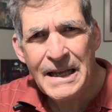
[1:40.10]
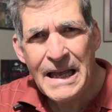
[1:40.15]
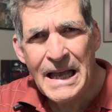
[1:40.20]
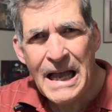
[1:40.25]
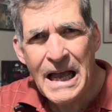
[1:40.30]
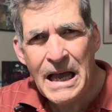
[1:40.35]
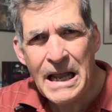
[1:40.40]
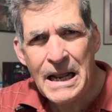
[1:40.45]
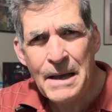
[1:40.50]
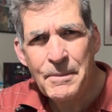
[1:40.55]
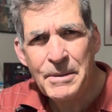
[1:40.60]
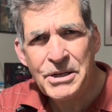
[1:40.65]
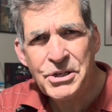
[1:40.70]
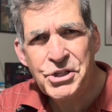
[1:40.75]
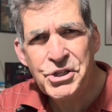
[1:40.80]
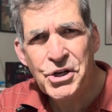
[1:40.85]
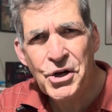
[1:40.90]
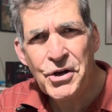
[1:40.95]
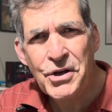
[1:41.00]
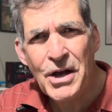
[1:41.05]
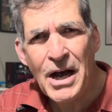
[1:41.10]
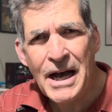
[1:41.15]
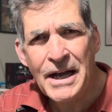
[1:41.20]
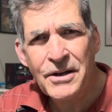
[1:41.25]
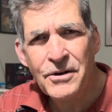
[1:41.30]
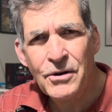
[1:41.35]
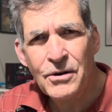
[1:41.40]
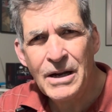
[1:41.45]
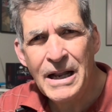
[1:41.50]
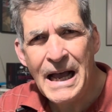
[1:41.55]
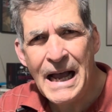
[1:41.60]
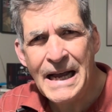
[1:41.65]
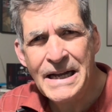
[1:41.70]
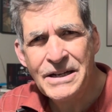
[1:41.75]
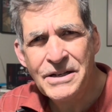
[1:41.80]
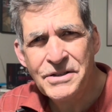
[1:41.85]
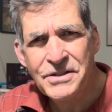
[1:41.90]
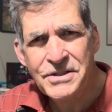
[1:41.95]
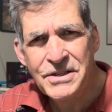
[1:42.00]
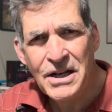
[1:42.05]
and I'm going to show you how to align
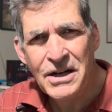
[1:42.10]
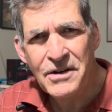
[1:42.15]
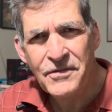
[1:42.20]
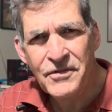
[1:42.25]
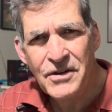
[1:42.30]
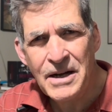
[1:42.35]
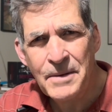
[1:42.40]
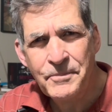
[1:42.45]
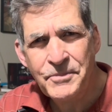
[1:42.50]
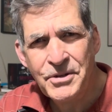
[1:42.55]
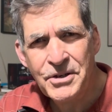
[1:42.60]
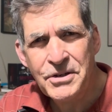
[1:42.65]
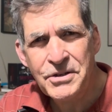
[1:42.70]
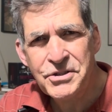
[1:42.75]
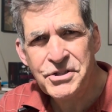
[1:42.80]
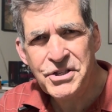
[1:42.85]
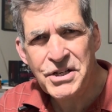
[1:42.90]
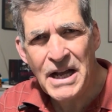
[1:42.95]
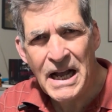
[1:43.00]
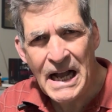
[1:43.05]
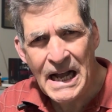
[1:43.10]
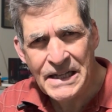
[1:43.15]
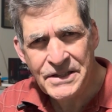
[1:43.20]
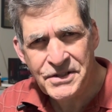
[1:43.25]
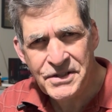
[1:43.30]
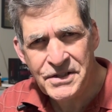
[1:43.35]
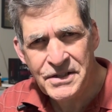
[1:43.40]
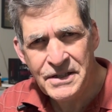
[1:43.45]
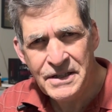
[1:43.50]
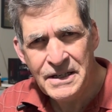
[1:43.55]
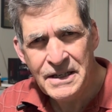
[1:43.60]
yourself up to your shots